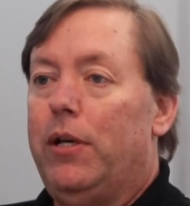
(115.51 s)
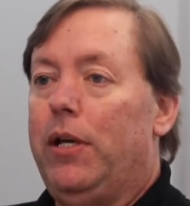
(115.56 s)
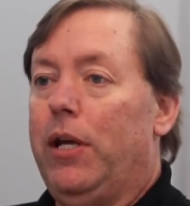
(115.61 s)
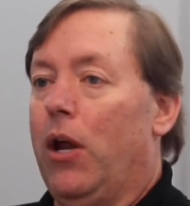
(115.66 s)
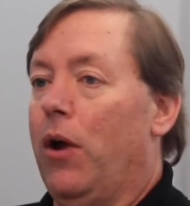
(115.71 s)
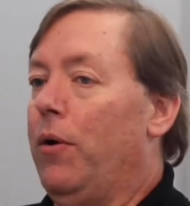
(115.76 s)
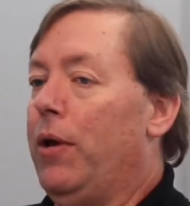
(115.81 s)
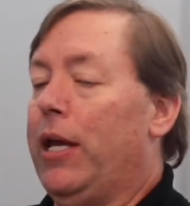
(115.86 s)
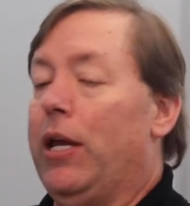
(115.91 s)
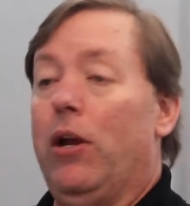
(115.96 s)

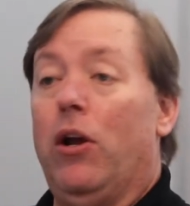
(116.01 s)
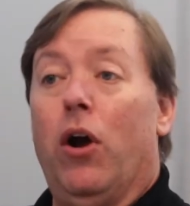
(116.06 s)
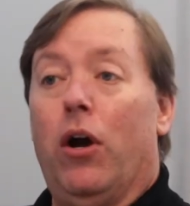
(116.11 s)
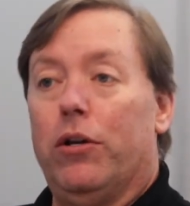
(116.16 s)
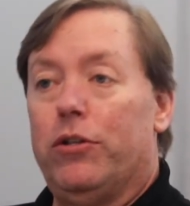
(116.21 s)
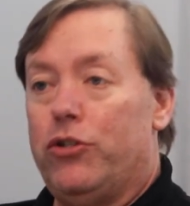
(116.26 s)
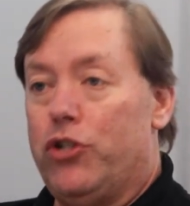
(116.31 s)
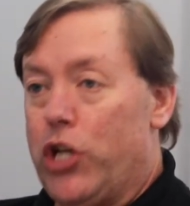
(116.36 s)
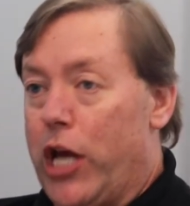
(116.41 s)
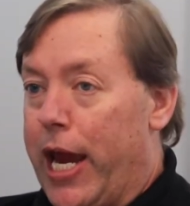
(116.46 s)
It can
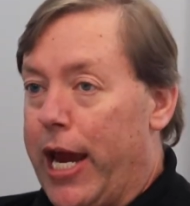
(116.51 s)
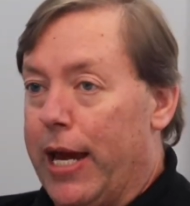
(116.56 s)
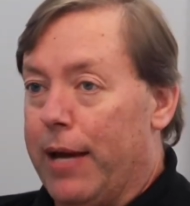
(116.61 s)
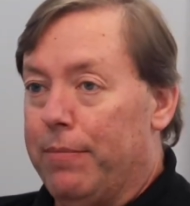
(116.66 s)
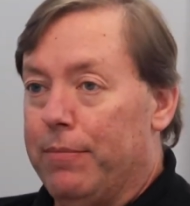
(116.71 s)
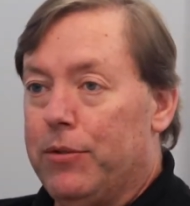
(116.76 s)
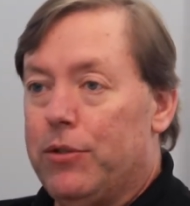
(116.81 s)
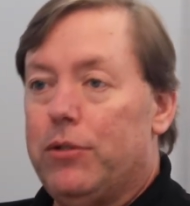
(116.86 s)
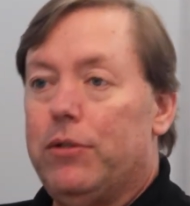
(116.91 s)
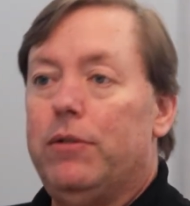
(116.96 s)
cause
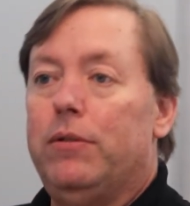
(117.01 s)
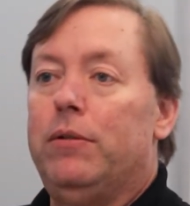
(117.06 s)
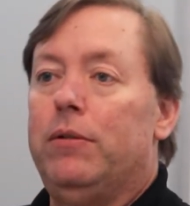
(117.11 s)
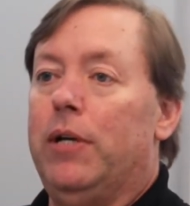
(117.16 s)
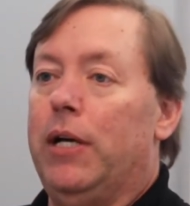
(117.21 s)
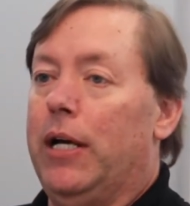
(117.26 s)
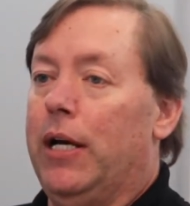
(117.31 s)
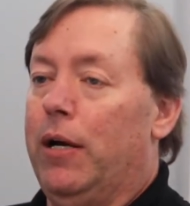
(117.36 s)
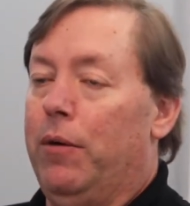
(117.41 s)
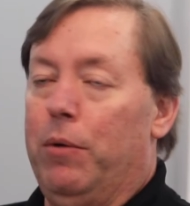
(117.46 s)
jams,
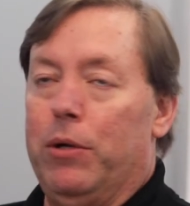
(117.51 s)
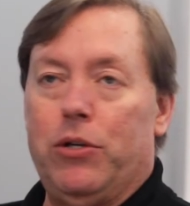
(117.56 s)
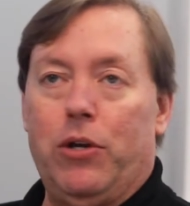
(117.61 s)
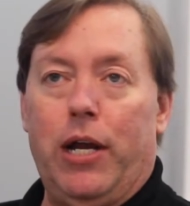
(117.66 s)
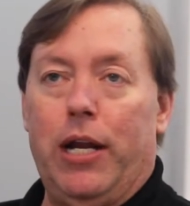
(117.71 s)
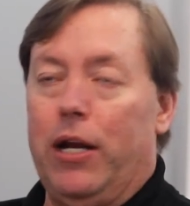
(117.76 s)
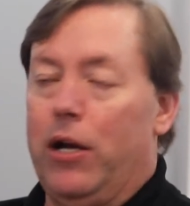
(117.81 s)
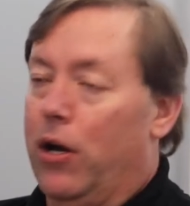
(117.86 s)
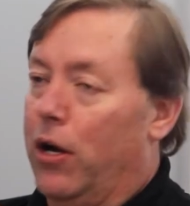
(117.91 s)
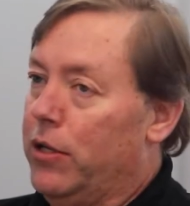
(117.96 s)
which are
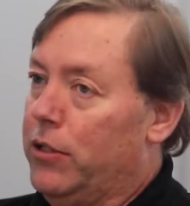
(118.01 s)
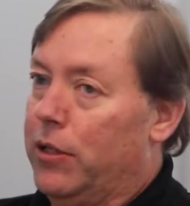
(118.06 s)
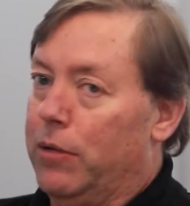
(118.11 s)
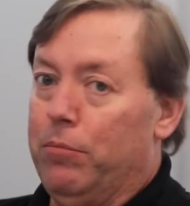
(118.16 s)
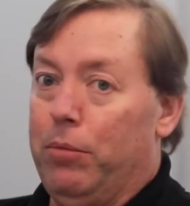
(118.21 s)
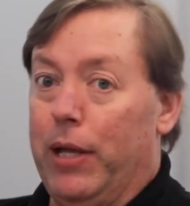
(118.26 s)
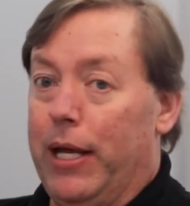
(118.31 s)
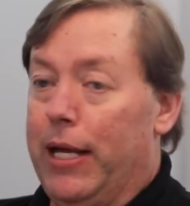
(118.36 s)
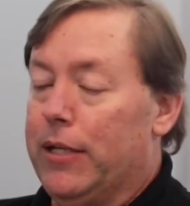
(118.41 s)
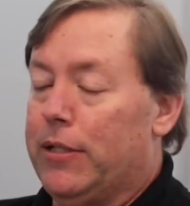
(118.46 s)
going to cause
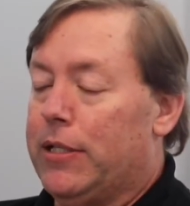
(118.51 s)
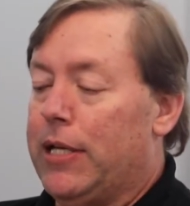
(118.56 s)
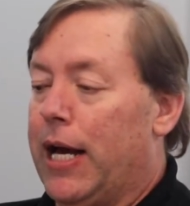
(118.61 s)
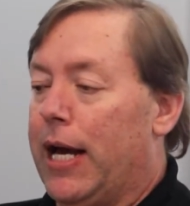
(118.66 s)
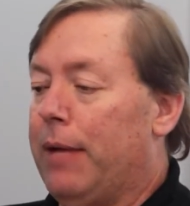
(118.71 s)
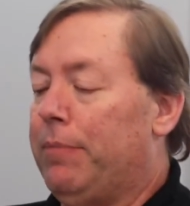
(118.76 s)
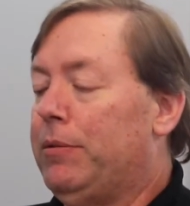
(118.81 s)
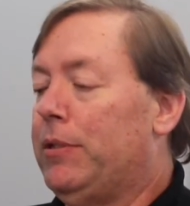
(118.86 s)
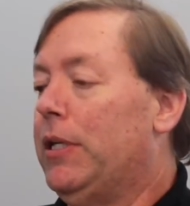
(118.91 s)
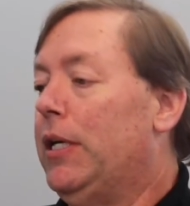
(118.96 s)
unplanned
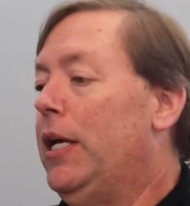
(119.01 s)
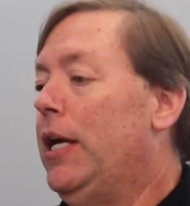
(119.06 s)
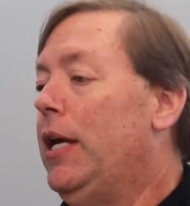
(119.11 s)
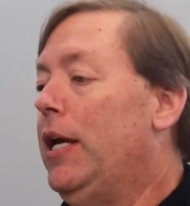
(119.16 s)
stops.